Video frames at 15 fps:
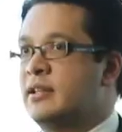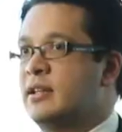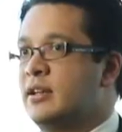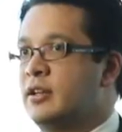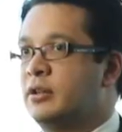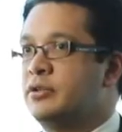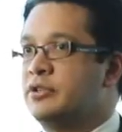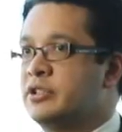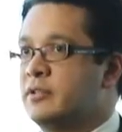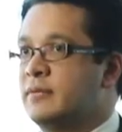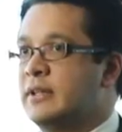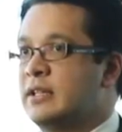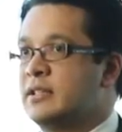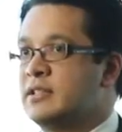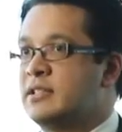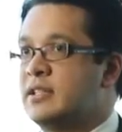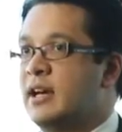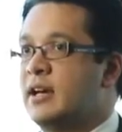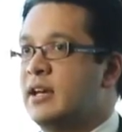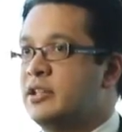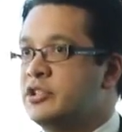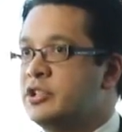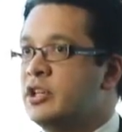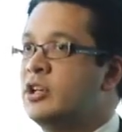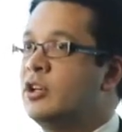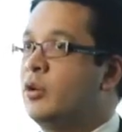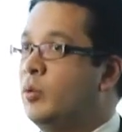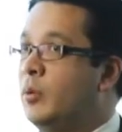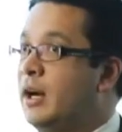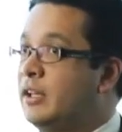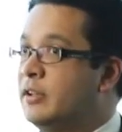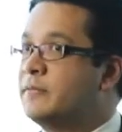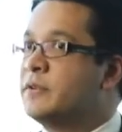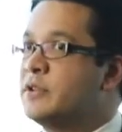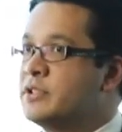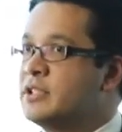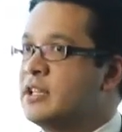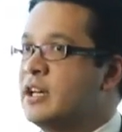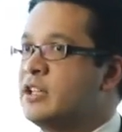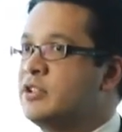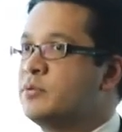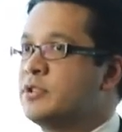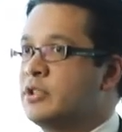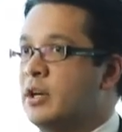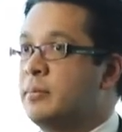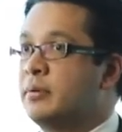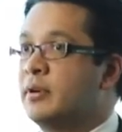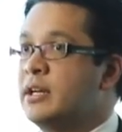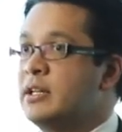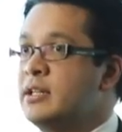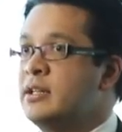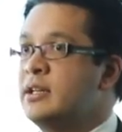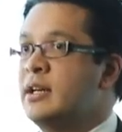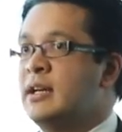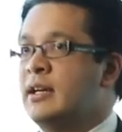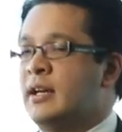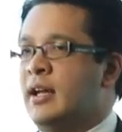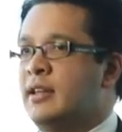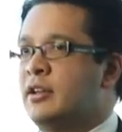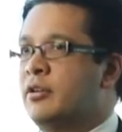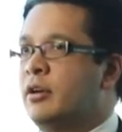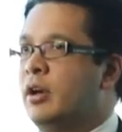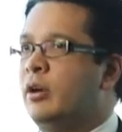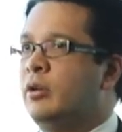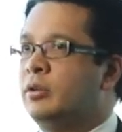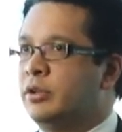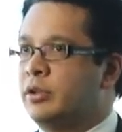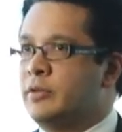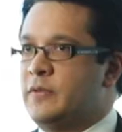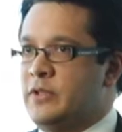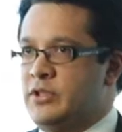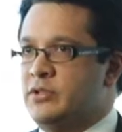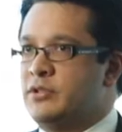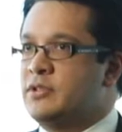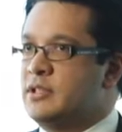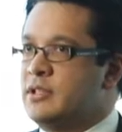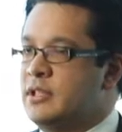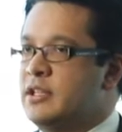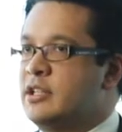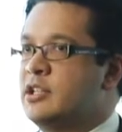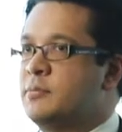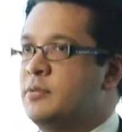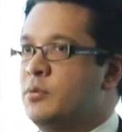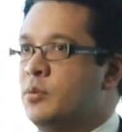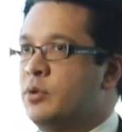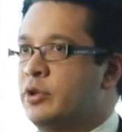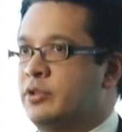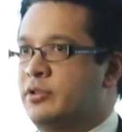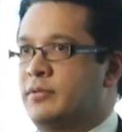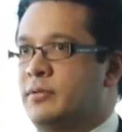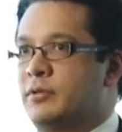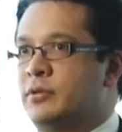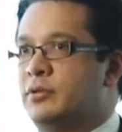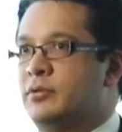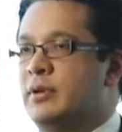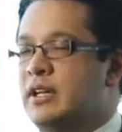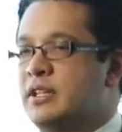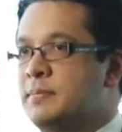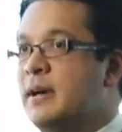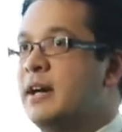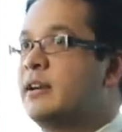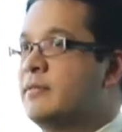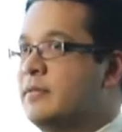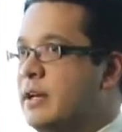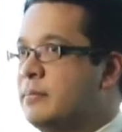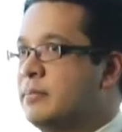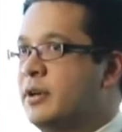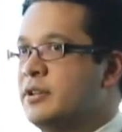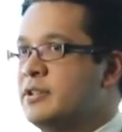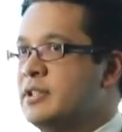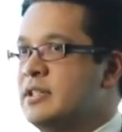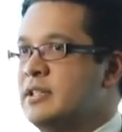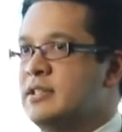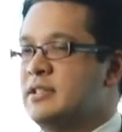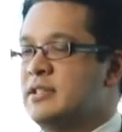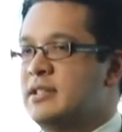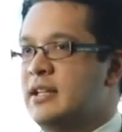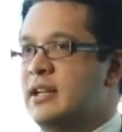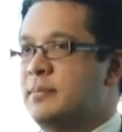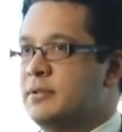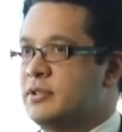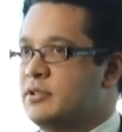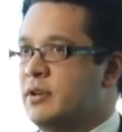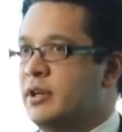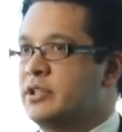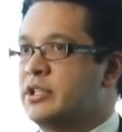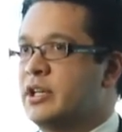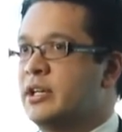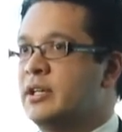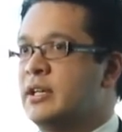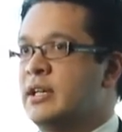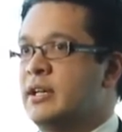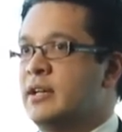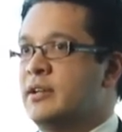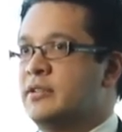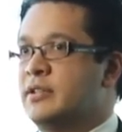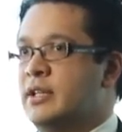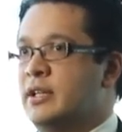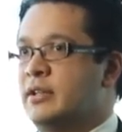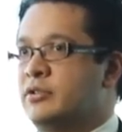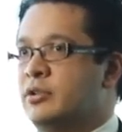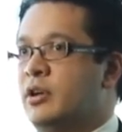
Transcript: the inclusion of another stage while the first stage was operating. And there are a whole lot of issues that needed to be worked through as part of that process to set up a structure that